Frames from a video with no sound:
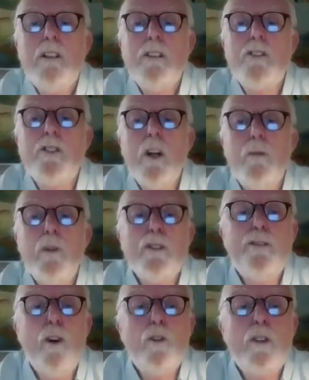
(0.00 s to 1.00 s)
The Troubles
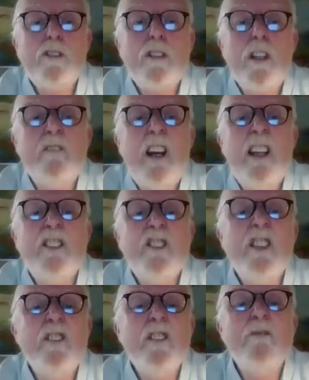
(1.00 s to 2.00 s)
focused our minds
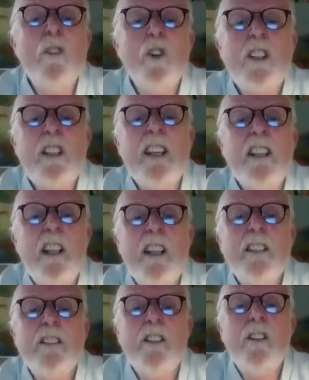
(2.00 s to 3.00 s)
even more
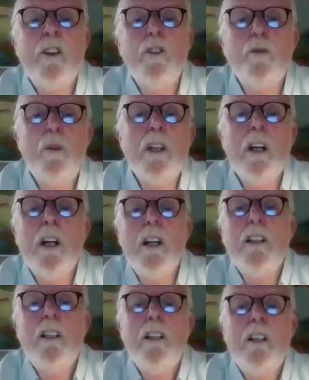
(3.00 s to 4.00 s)
keenly on who we are
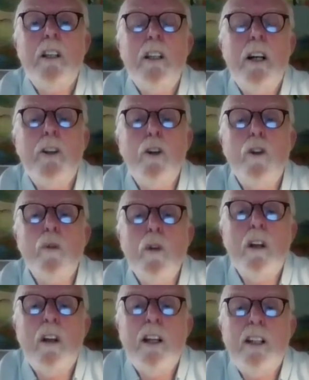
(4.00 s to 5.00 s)
and who
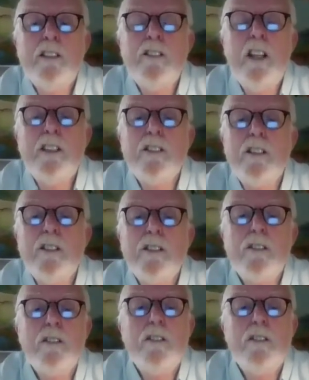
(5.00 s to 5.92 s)
were our ancestors.